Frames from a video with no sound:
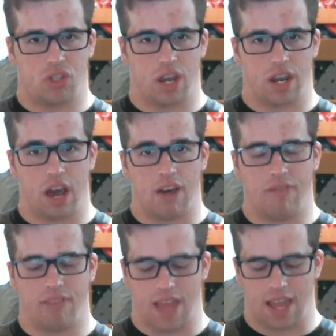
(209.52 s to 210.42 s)

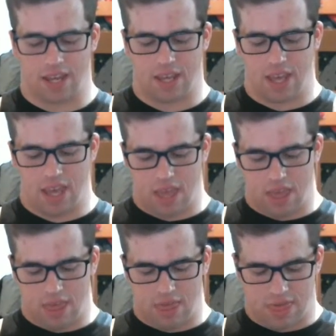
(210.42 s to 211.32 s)
enough that
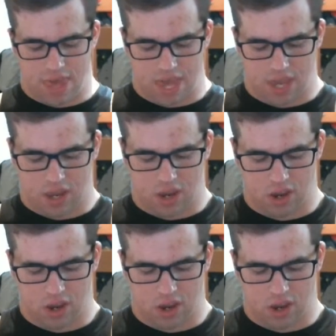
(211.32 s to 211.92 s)
they